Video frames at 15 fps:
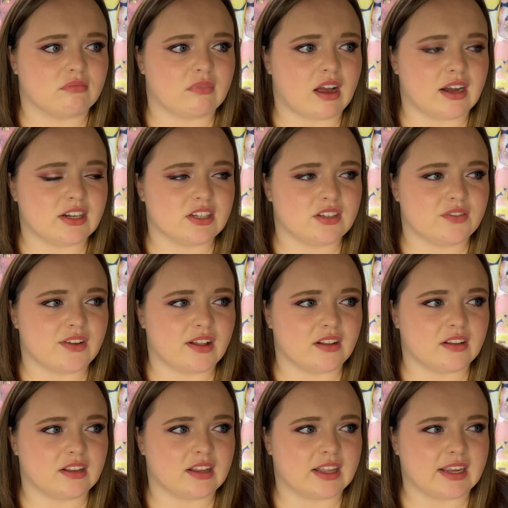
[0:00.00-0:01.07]
just
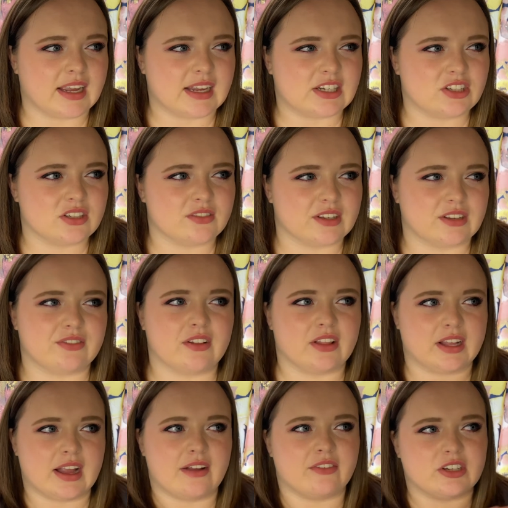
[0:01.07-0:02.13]
felt like felt
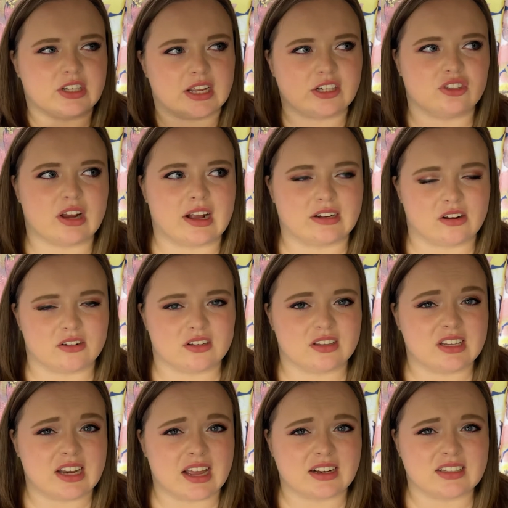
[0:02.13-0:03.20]
like every day dragged on to the
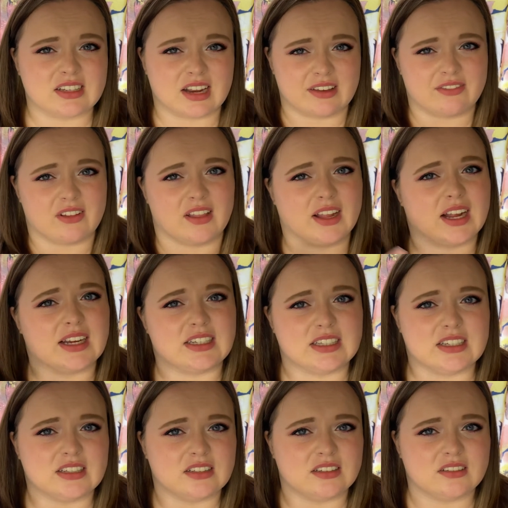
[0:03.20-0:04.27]
next, and I felt like I
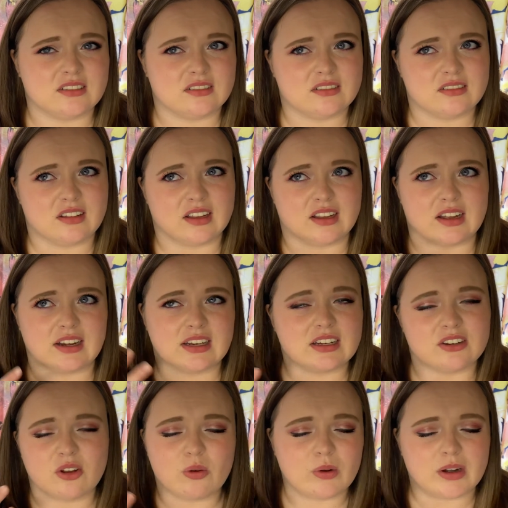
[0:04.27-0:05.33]
didn't
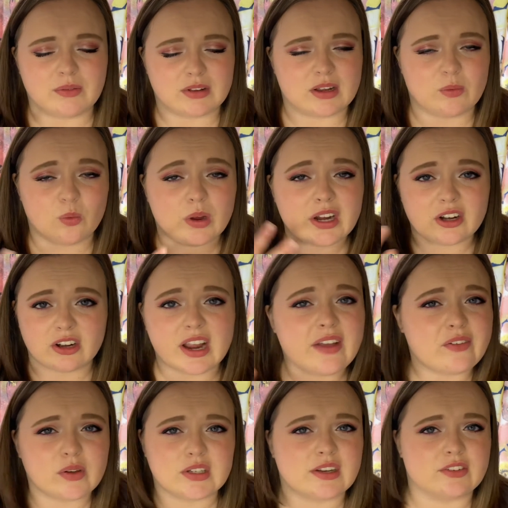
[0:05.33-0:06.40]
know when or if
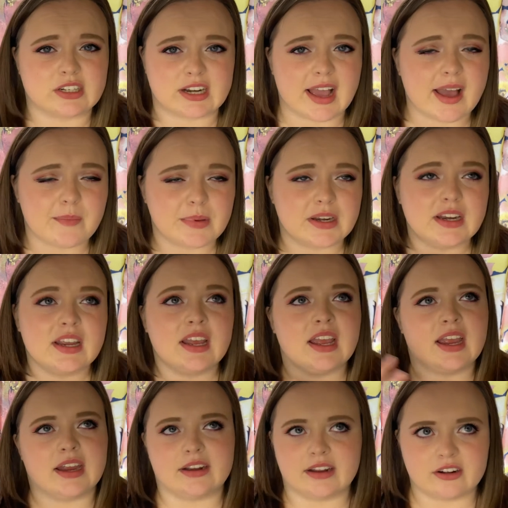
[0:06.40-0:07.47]
it was ever going to happen.
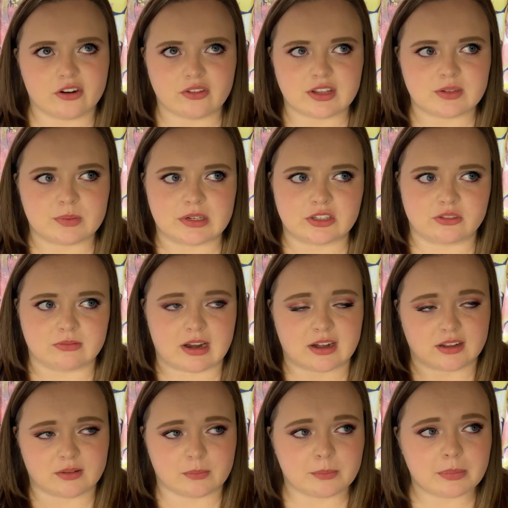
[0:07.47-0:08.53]
And I know that's being dramatic,
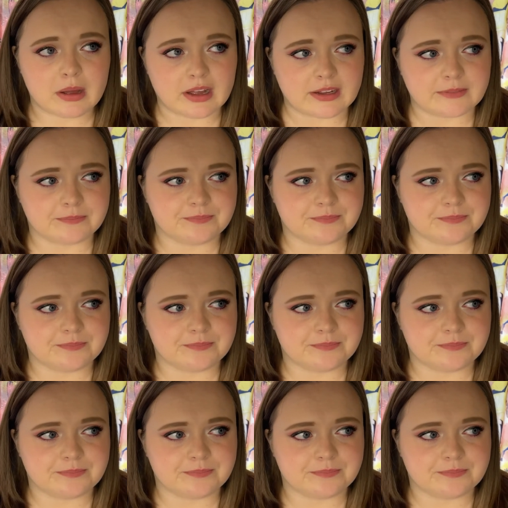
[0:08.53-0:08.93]
but